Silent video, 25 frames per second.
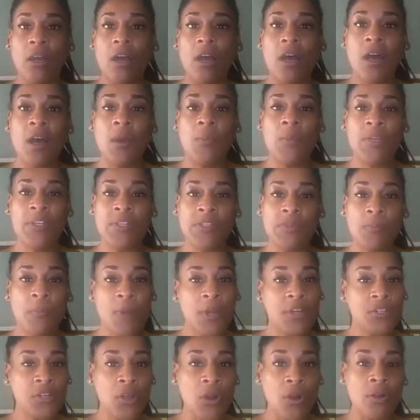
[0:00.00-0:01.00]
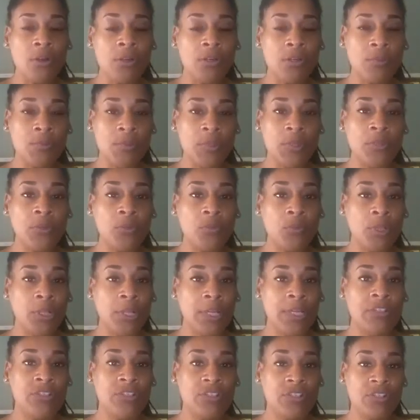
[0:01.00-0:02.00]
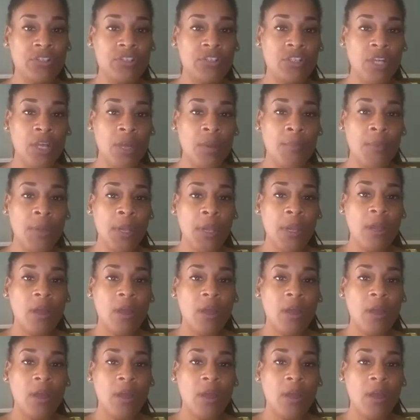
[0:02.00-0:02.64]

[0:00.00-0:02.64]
It's much harder to build a relationship